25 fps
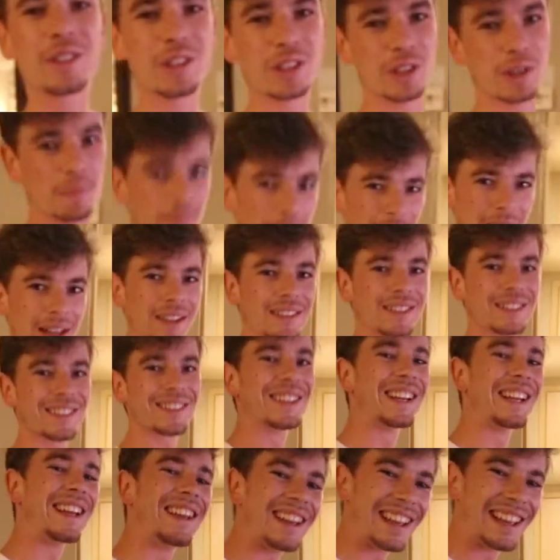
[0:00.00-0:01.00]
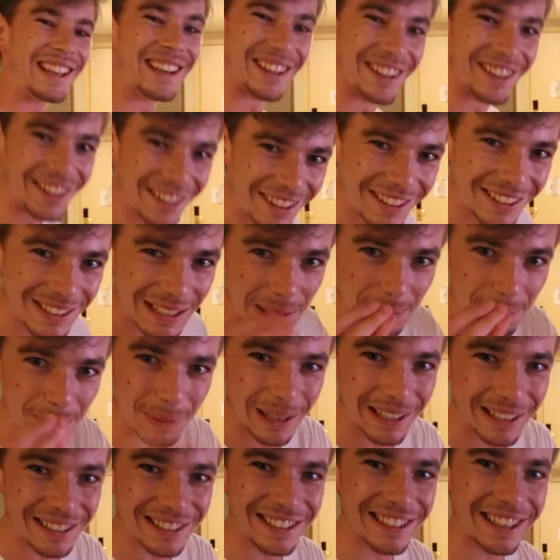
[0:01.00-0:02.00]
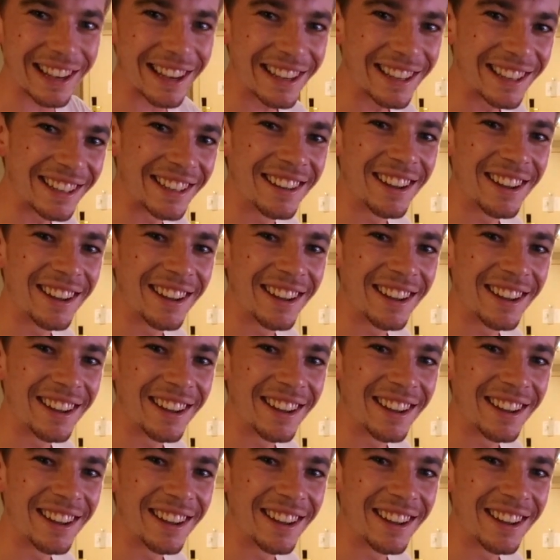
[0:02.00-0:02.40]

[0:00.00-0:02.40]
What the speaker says: to Split in a split second.